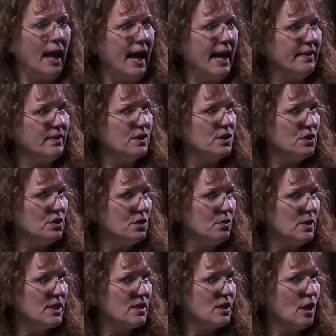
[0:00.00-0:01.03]
And the
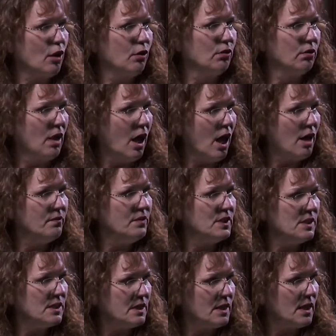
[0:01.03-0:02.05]
students love to
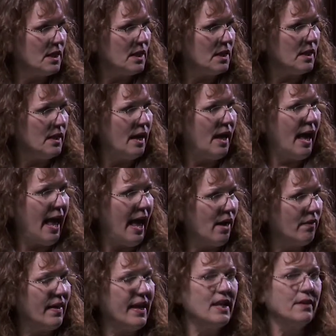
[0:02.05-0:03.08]
see
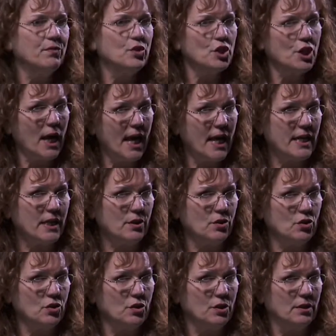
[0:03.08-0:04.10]
how they have
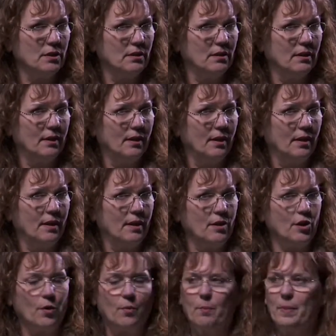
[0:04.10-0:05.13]
changed.
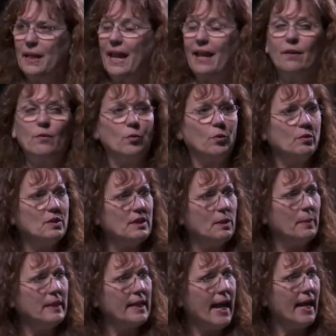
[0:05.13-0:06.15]
You know, and
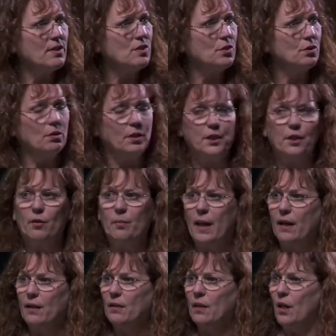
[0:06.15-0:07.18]
somebody asked earlier
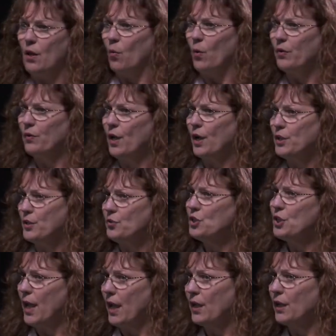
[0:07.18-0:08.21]
about whether or not you
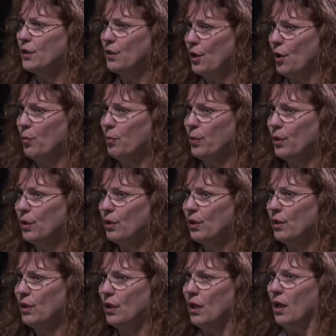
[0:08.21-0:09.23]
check a
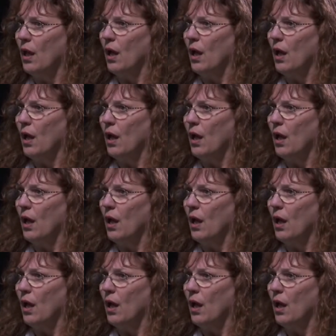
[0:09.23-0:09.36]
notebook.